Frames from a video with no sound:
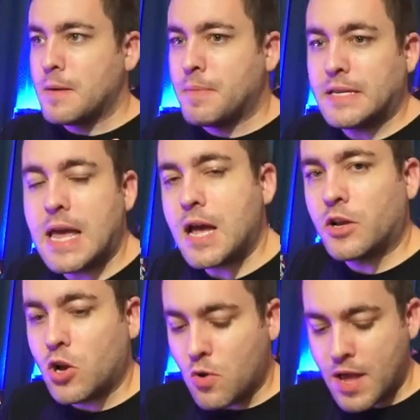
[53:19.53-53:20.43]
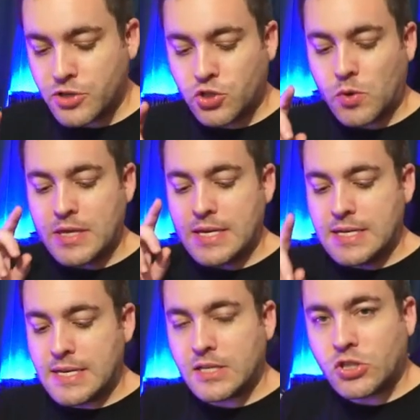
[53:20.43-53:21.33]
but yeah, go ahead and join the
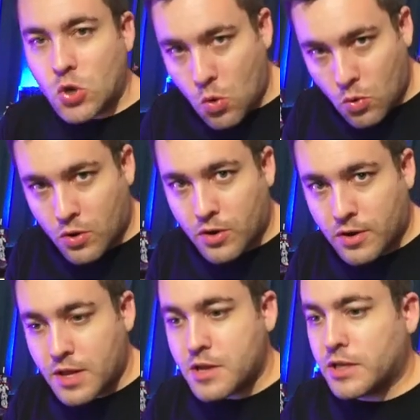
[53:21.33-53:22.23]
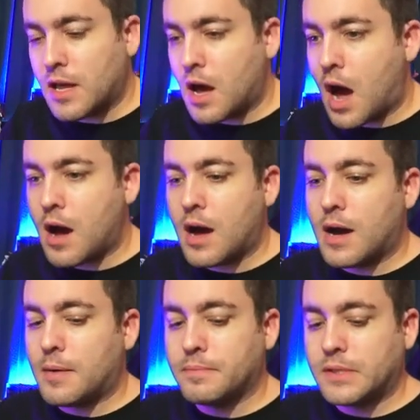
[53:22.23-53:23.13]
Discord. Uh, uh,
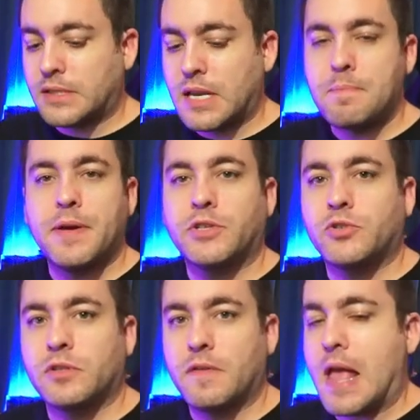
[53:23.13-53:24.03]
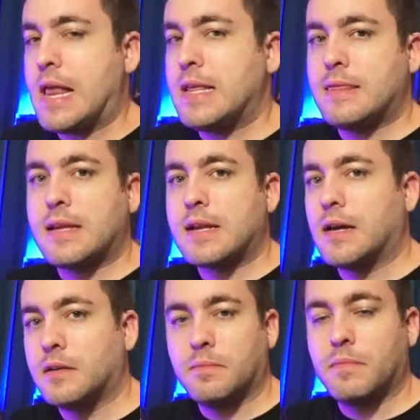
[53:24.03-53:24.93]
um, send pictures of anything
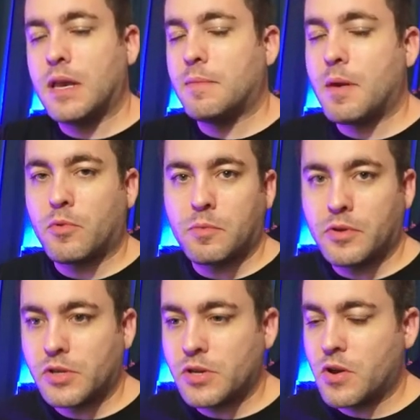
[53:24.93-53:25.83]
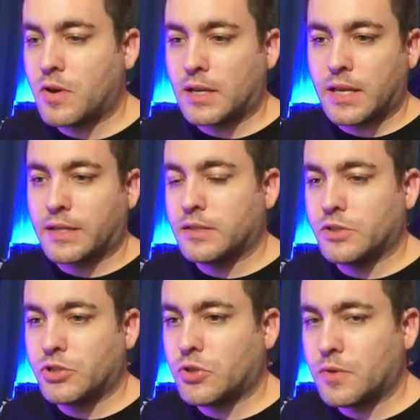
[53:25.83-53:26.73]
Gundam, any memorabilia you own. I'd like
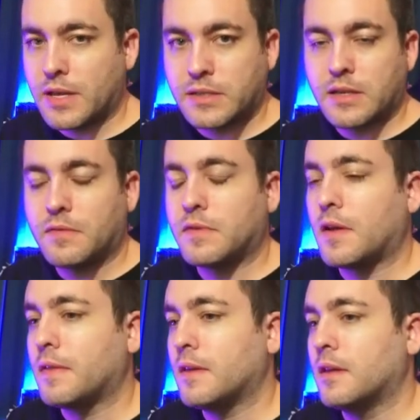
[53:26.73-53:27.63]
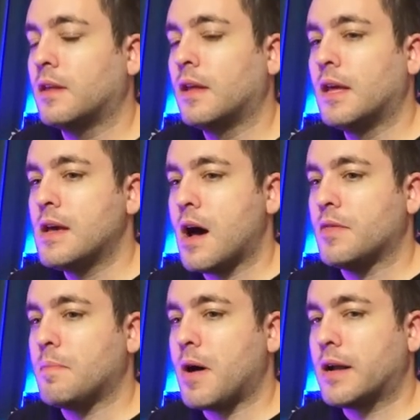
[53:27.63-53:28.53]
to show that stuff on the
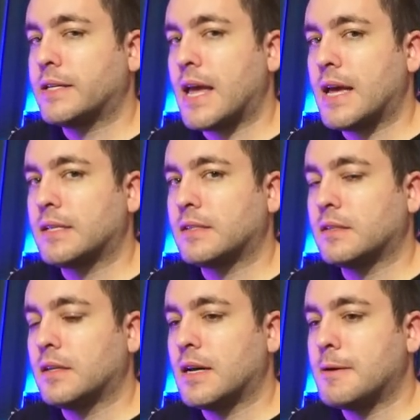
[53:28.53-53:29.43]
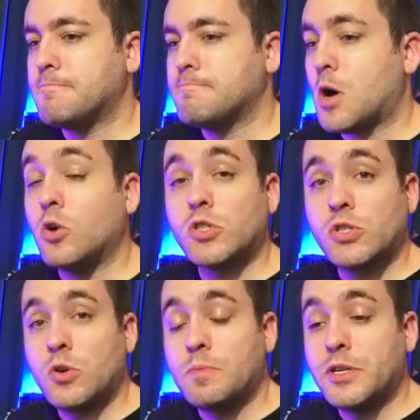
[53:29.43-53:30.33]
on the podcast. Um,
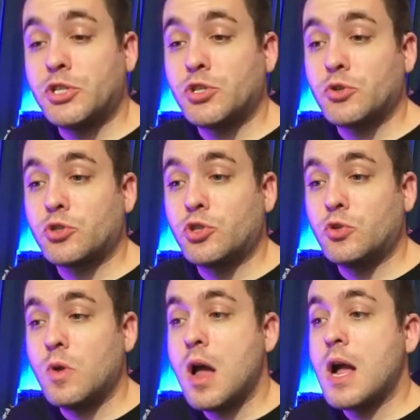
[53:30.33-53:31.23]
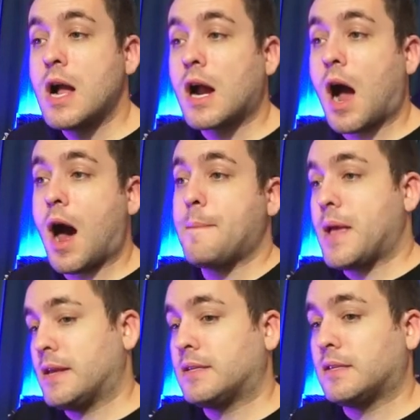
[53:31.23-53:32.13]
also, be sure to
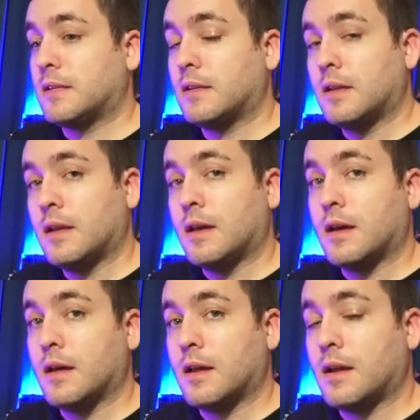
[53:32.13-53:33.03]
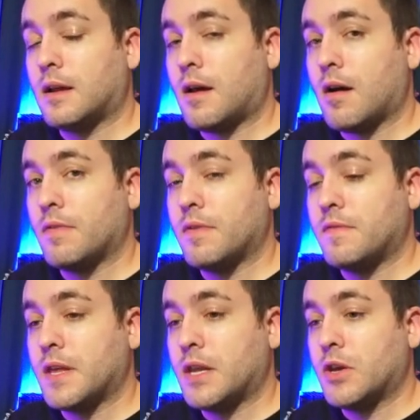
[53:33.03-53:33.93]
comment uh, on the
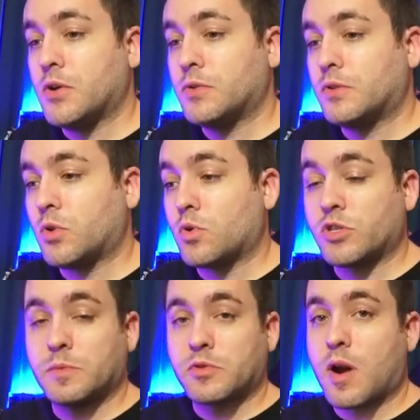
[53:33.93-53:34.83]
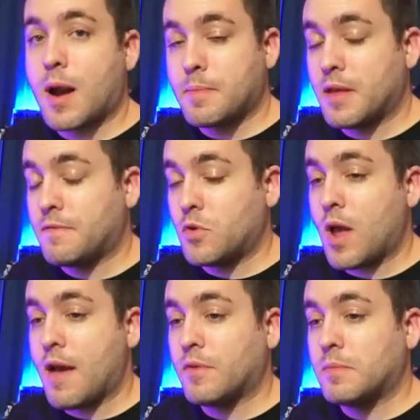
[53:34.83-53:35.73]
videos or subscribe if you
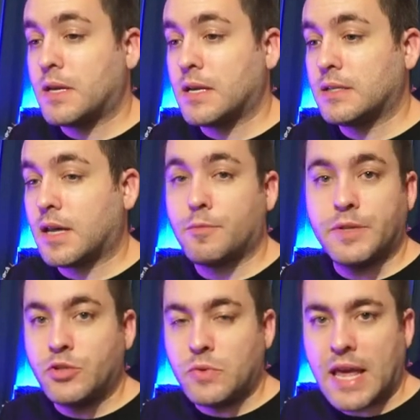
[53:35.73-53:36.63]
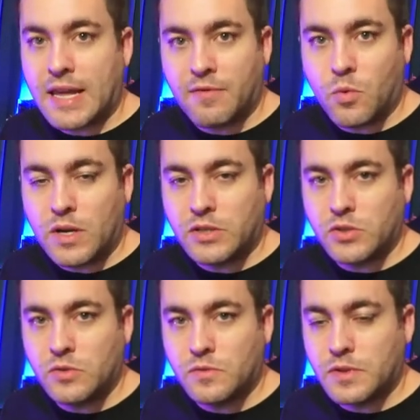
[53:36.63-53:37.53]
haven't, because I'll be doing that giveaway
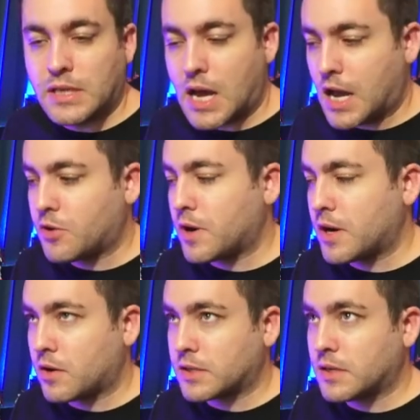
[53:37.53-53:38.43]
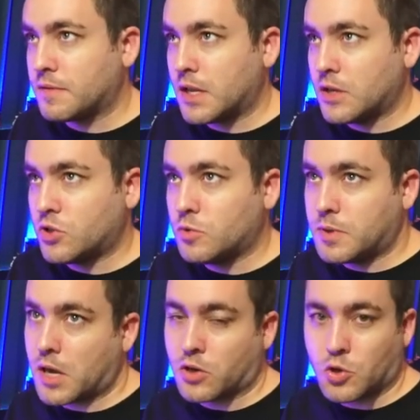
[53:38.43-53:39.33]
soon for the high grade RX 78 2
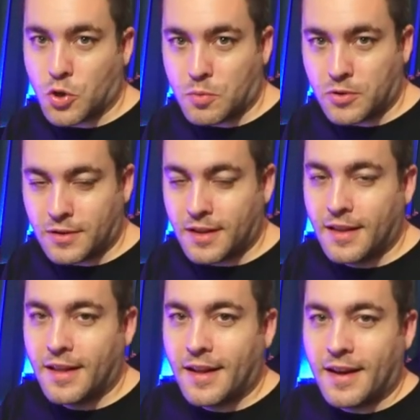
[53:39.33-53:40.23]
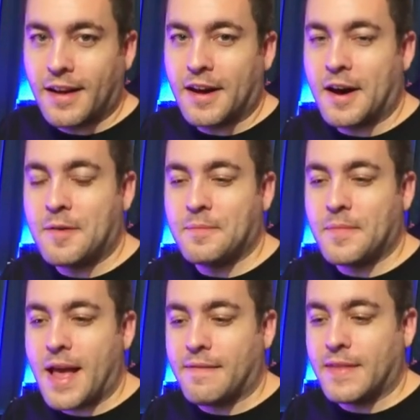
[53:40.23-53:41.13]
Beyond Global.
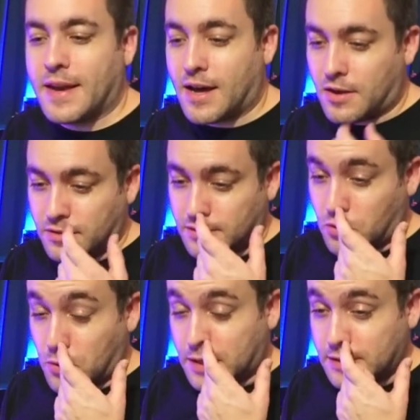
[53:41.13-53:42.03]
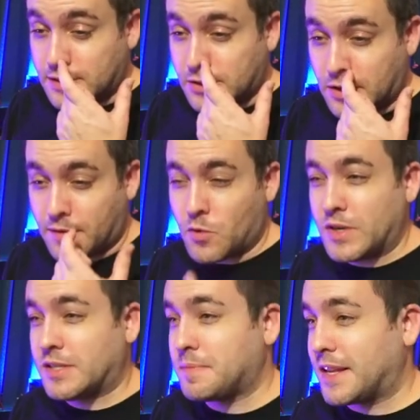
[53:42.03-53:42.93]
Um, and then I'll quickly start giving away
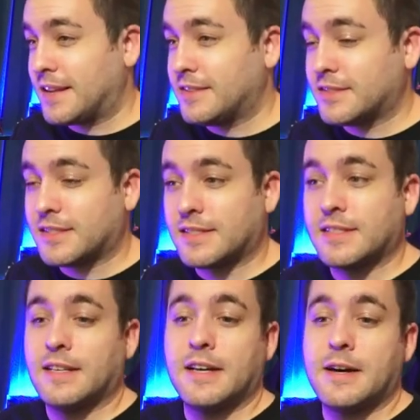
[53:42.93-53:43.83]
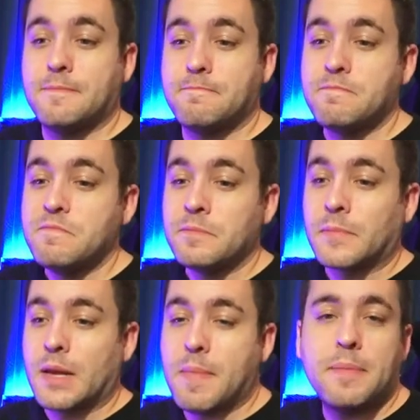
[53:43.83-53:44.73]
something else, um,
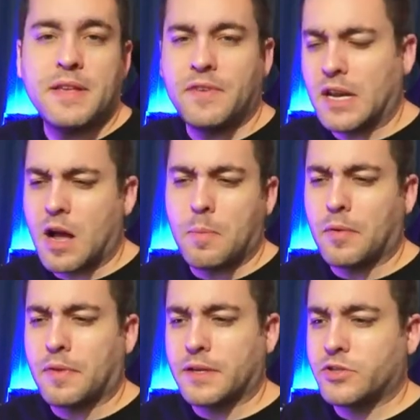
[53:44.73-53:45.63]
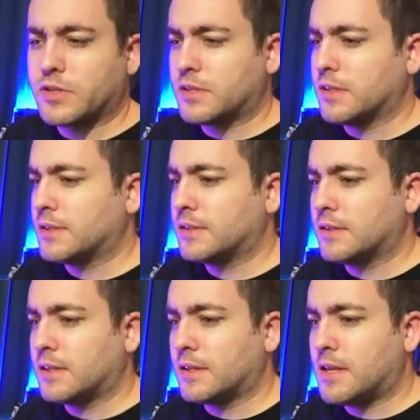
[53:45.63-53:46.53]
maybe even a couple things just to
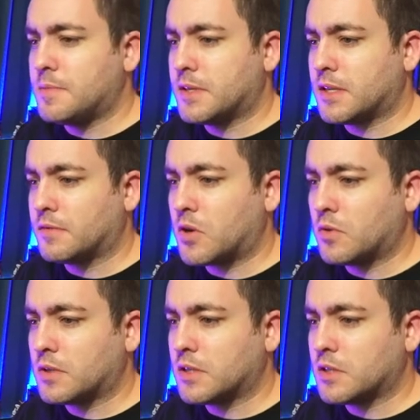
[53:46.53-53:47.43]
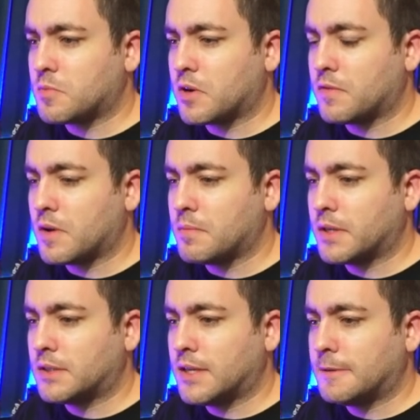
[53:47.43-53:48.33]
uh, keep the stuff going because it's pretty fun.
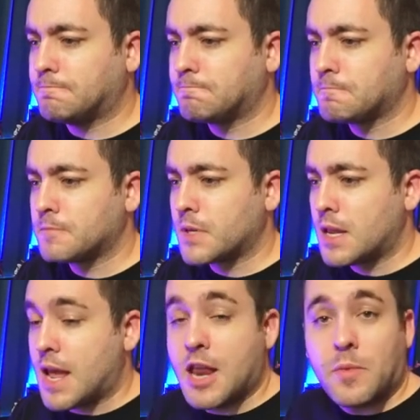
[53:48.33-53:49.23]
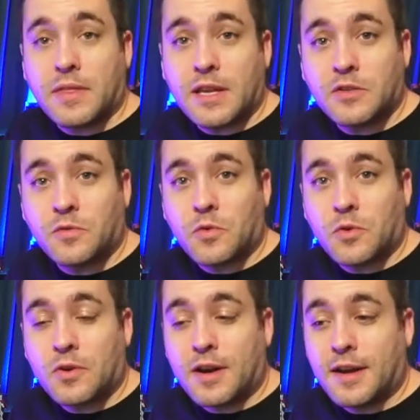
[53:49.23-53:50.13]
But um, Anyway, thanks
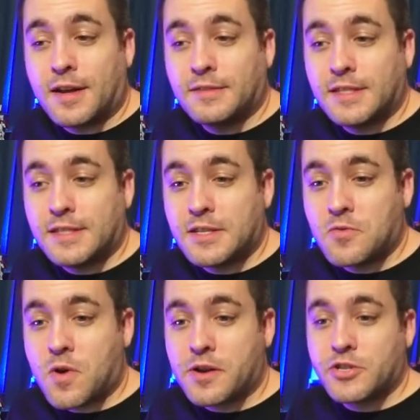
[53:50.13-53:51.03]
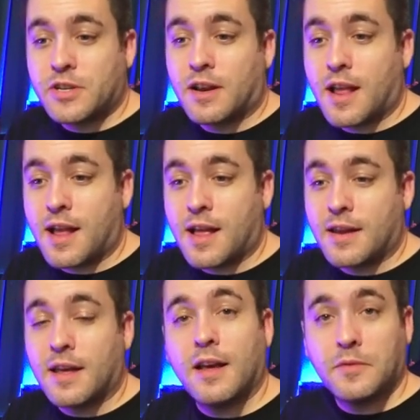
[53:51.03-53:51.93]
for uh, listening, watching,
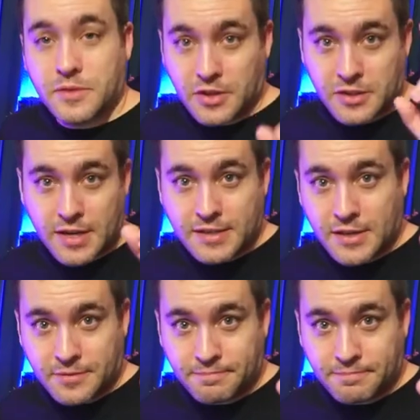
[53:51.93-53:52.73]
and uh, talk to you guys later.